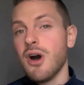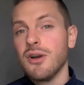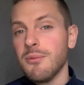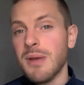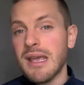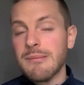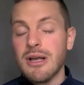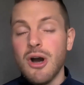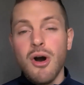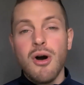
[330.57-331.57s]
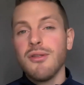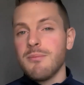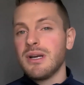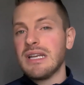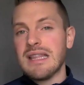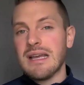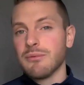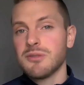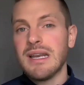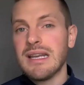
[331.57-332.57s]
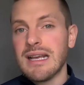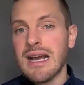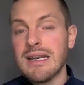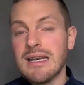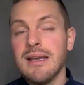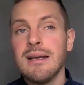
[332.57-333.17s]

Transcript: auto payment, all the money that we're spending on